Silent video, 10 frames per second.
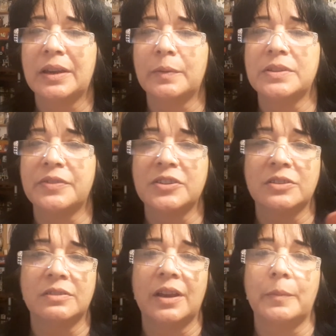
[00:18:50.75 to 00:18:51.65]
Anyways, if the
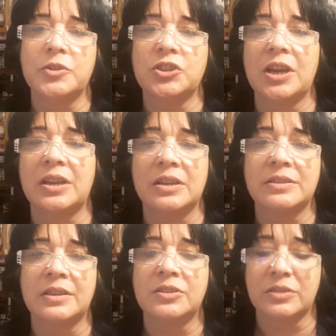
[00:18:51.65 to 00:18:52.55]
camera's shaking
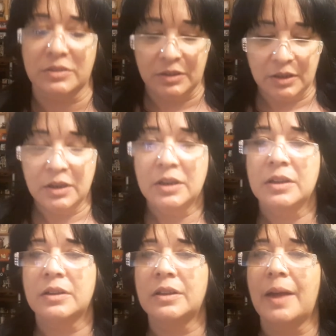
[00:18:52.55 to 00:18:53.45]
because I just
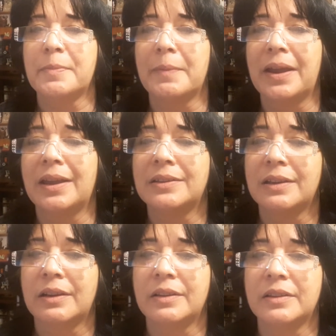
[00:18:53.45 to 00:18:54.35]
clapped my hand
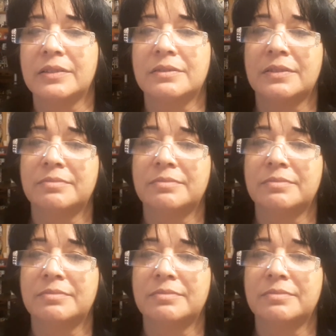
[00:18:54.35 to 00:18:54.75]
down on the